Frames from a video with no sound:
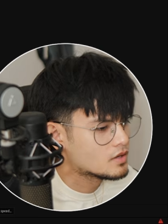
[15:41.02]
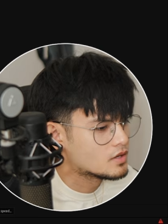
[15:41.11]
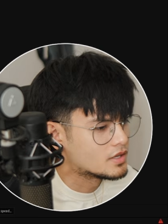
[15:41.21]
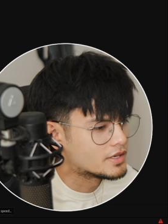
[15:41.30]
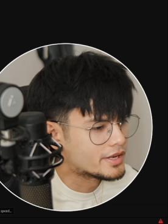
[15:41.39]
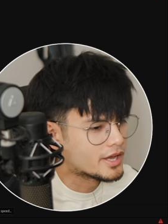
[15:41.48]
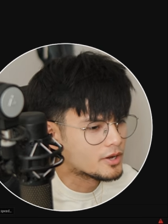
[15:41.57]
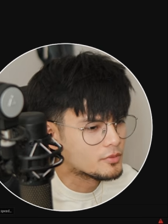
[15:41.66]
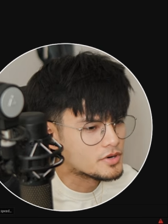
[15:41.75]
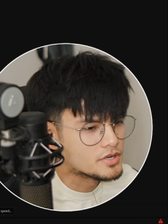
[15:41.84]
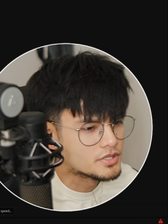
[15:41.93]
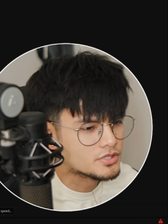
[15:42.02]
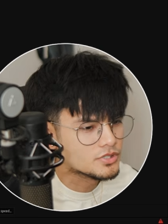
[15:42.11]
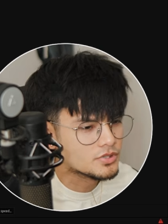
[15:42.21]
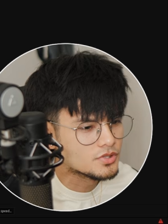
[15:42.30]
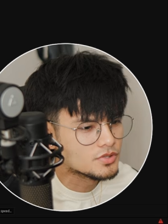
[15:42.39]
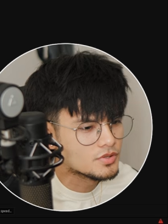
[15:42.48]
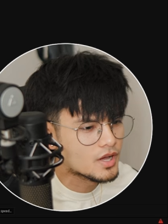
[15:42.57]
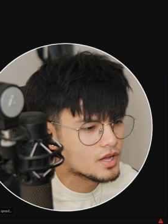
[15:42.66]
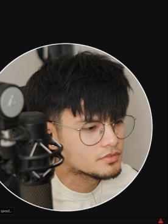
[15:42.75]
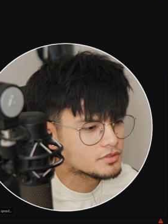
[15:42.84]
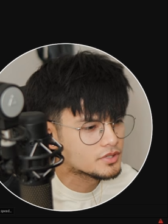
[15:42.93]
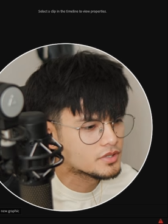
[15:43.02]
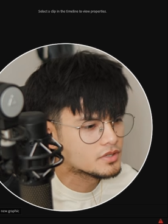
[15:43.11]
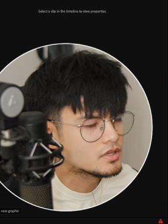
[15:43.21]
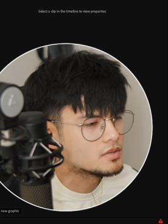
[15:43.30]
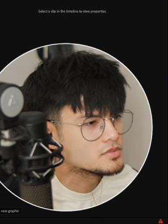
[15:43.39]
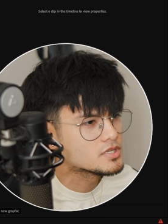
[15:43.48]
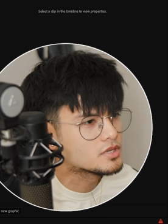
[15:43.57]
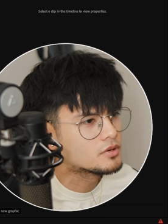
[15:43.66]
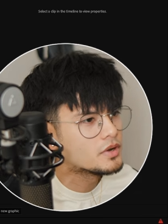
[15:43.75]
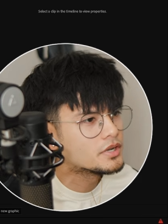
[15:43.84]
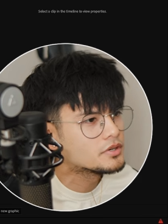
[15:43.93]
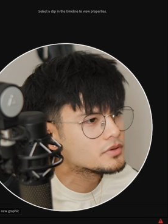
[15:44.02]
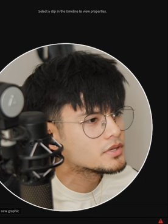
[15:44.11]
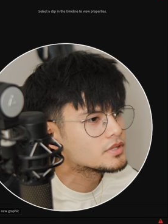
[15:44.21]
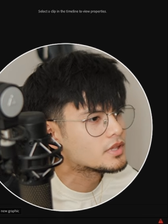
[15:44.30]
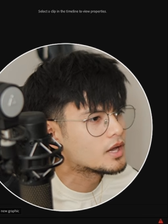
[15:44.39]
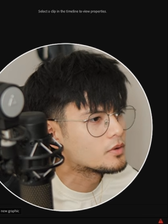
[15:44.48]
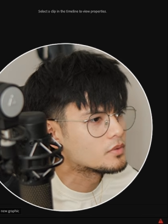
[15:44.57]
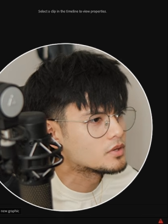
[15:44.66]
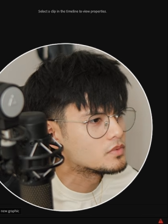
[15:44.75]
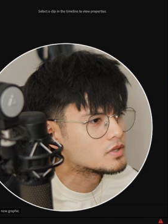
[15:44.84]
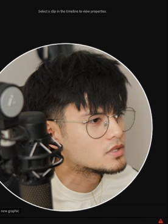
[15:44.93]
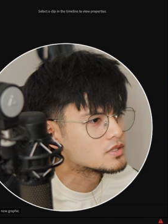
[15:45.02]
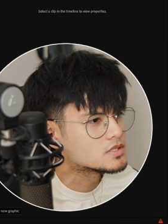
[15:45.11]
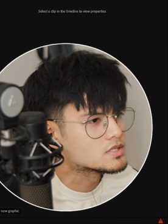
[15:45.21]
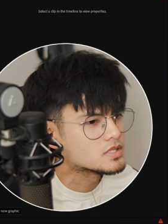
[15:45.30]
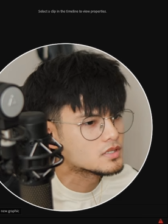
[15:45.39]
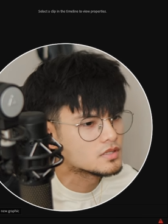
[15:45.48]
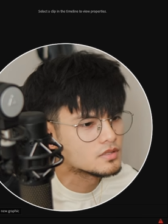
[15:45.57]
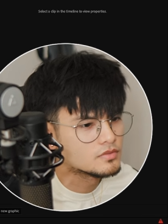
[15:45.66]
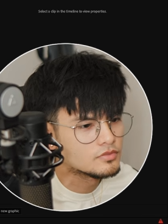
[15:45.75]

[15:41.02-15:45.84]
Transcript: And now we're going to show you after. I'm just going to render it. That way we can see it in